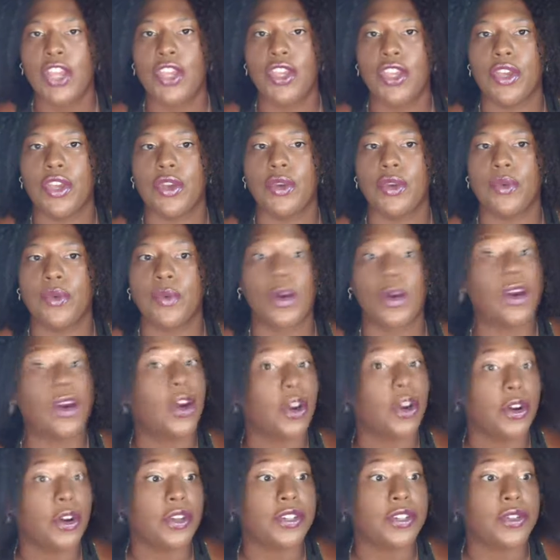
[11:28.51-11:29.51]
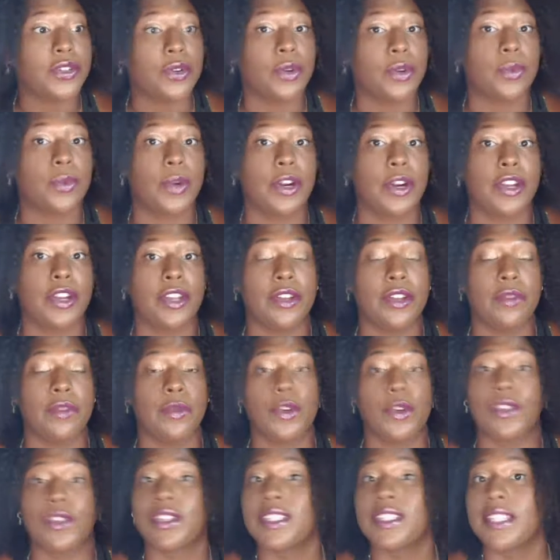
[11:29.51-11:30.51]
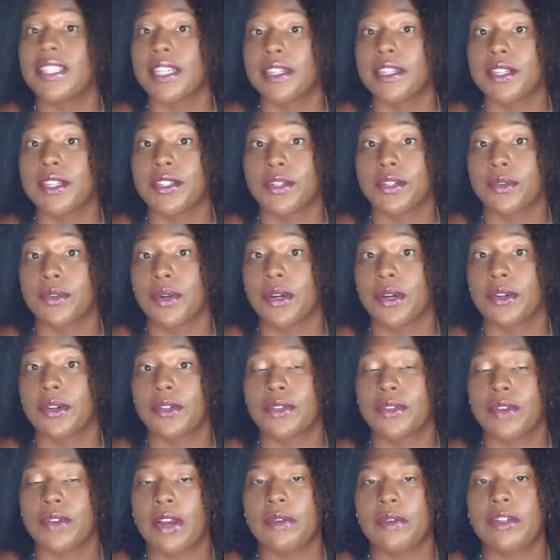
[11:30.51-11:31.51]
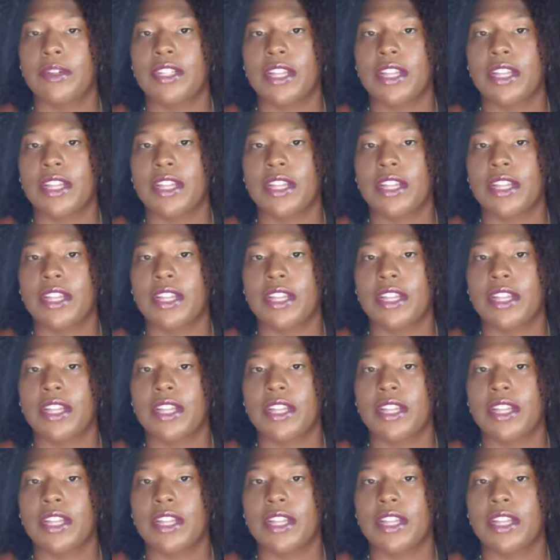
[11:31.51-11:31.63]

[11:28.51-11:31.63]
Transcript: you were hurt or where the sickness arose, right?